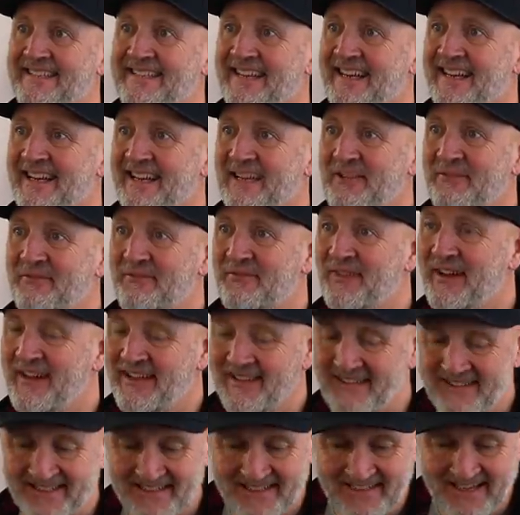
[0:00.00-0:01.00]
designed
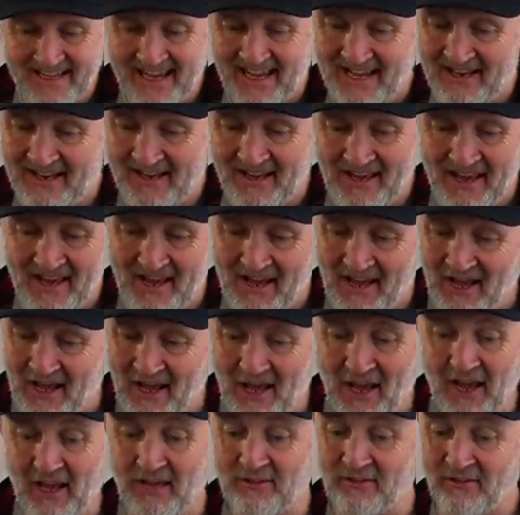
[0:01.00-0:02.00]
face again.
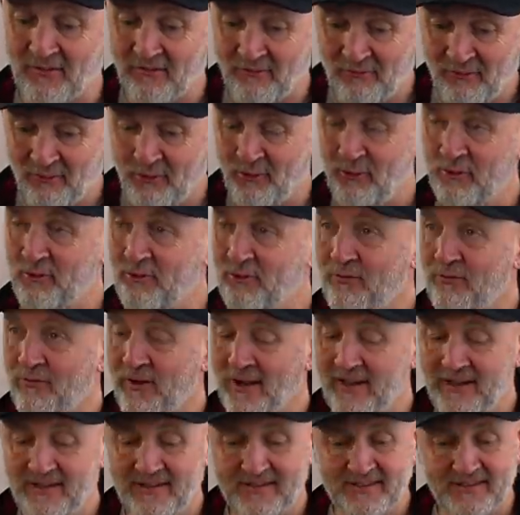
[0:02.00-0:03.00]
Uh, it's a forged
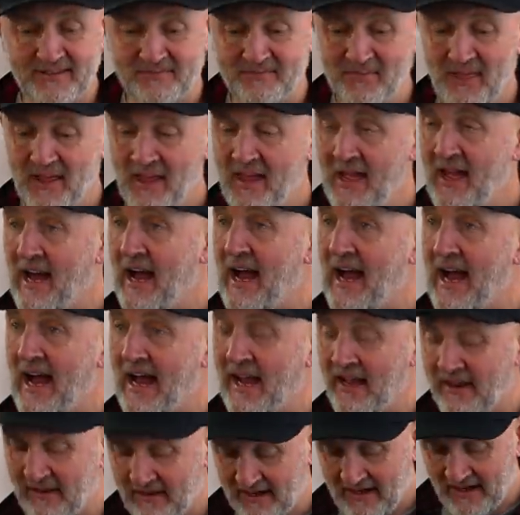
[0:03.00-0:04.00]
face.
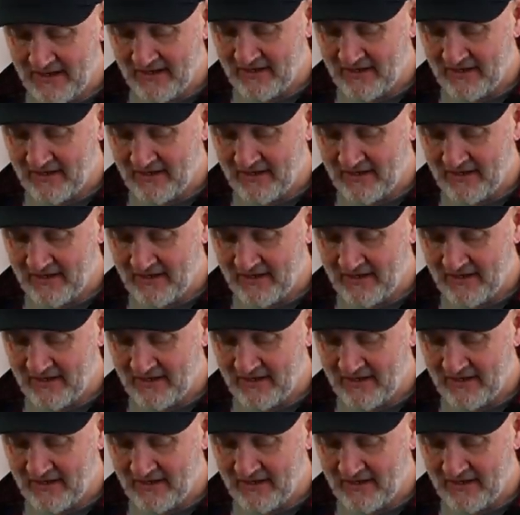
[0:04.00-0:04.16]
Iron